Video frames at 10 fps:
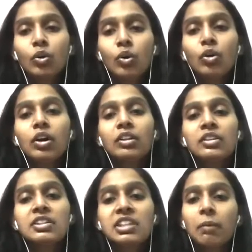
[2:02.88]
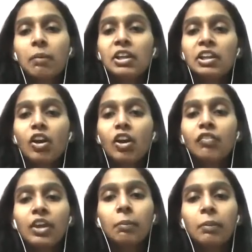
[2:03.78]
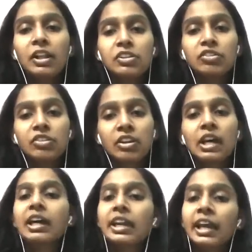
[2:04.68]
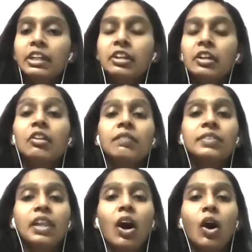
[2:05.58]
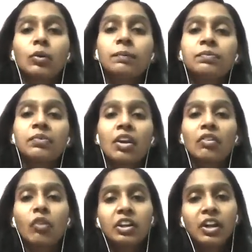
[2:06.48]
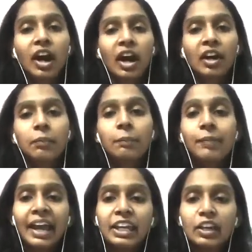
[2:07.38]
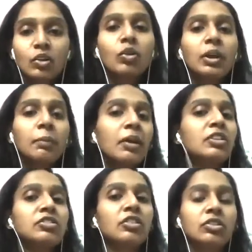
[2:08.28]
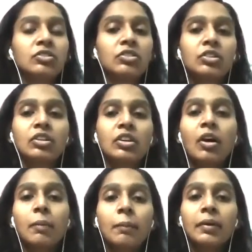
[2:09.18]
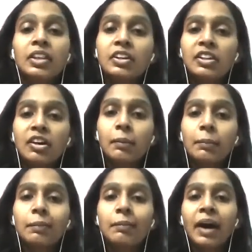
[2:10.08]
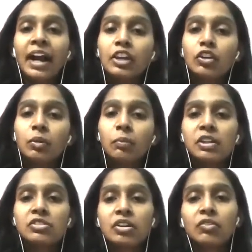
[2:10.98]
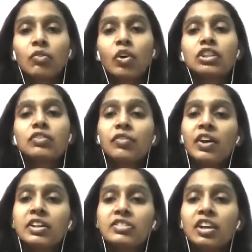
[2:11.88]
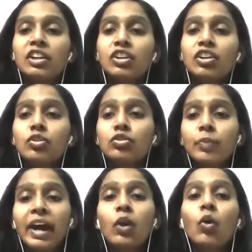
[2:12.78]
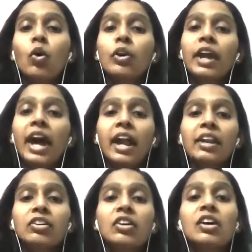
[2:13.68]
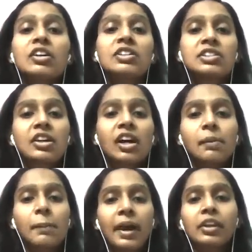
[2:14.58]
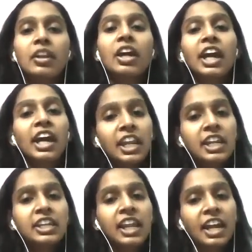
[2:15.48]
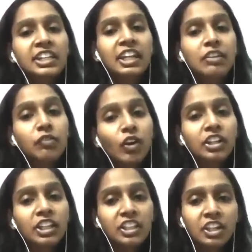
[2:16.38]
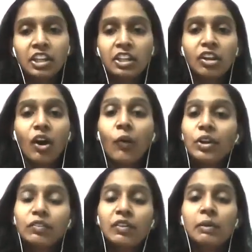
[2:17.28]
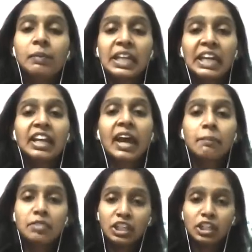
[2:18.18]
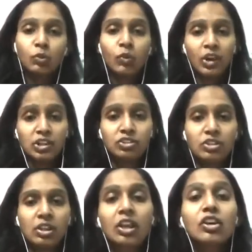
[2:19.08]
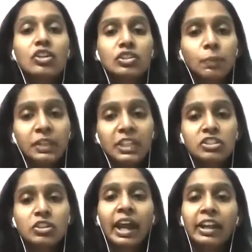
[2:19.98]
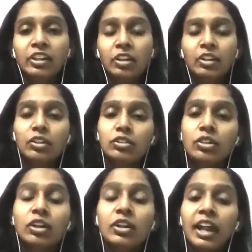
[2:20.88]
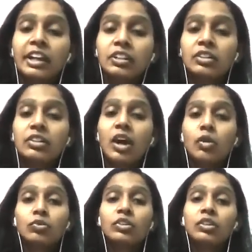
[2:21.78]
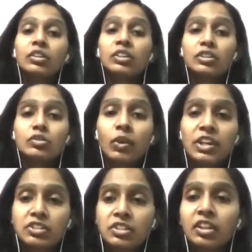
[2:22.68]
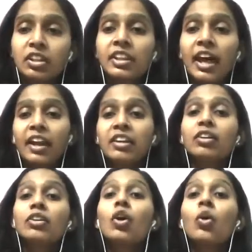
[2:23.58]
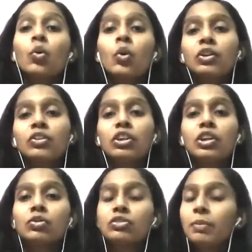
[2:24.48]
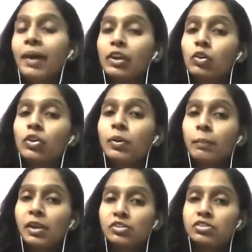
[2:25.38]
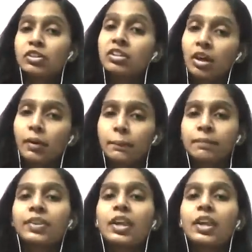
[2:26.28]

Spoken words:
know the stability of emulsion, right? Now, what are microemulsions? The term microemulsion was first introduced by Hoare and Scullman in 1943. Now it will be an MCQ question. So please write down this question, that who introduced the microemulsion term.